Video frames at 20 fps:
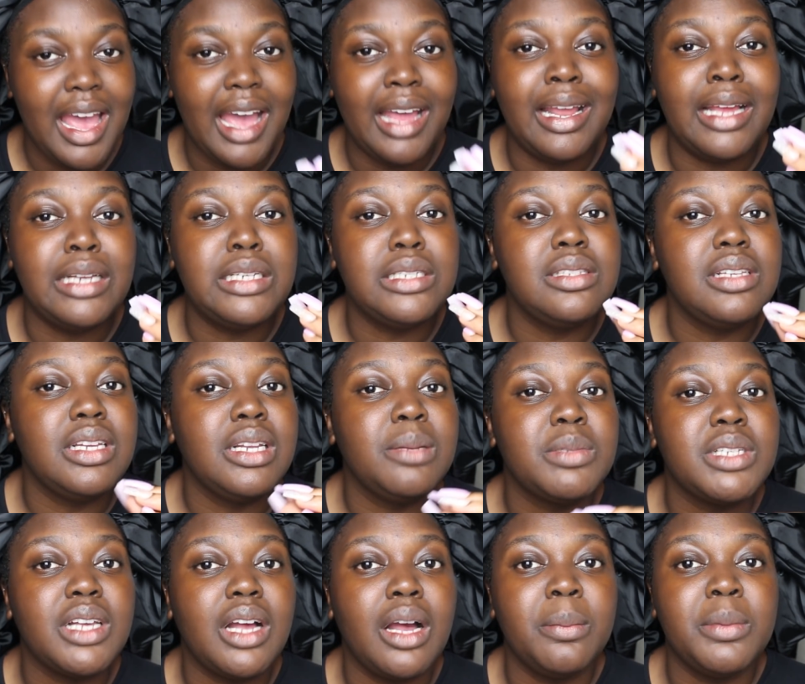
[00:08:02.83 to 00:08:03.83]
and I just need
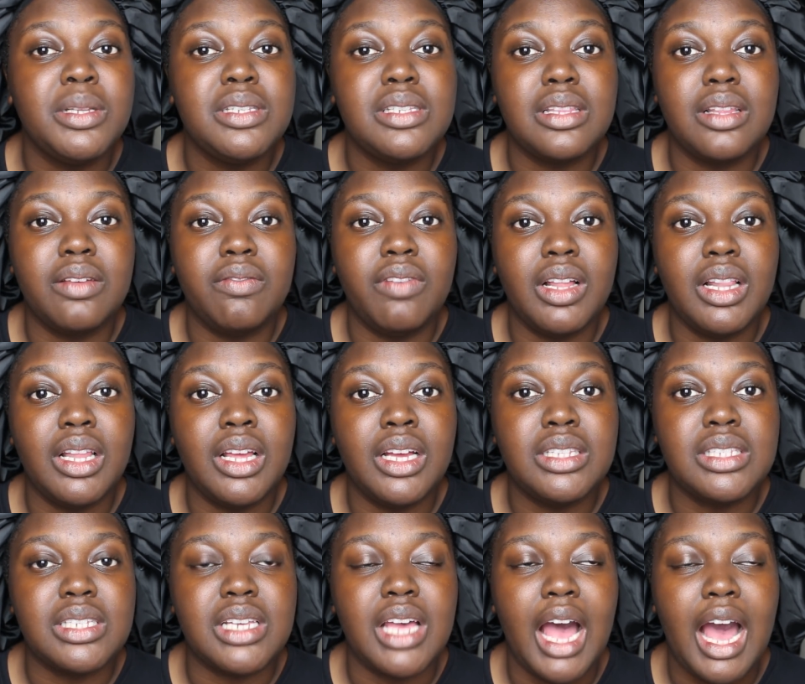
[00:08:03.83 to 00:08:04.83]
him to come into the
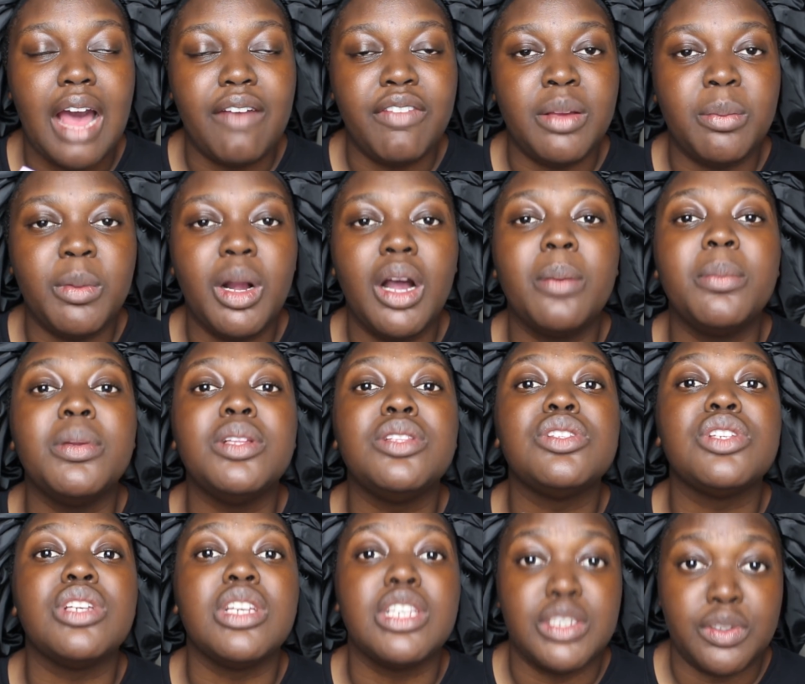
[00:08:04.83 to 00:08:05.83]
villa to have him come
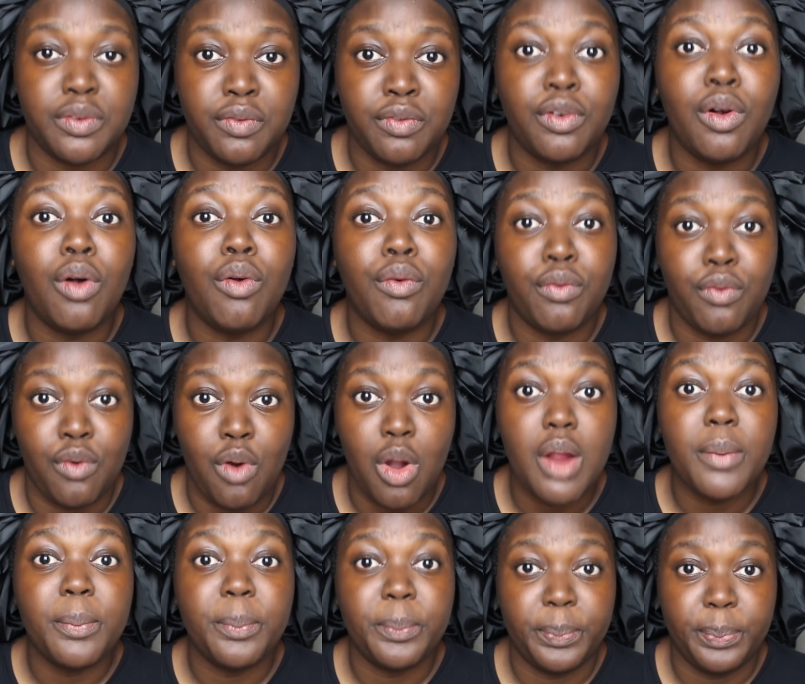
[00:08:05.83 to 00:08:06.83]
into his full
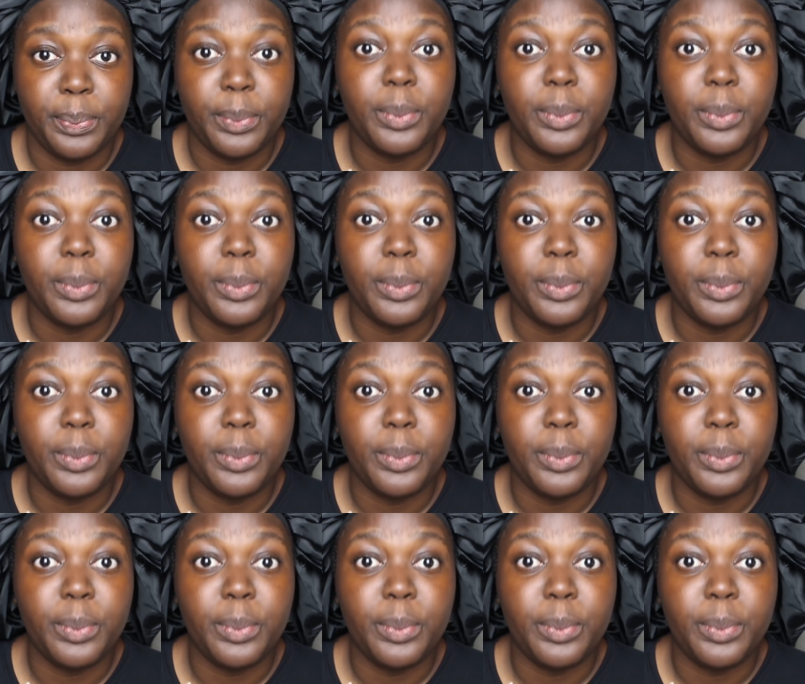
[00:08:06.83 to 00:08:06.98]
form.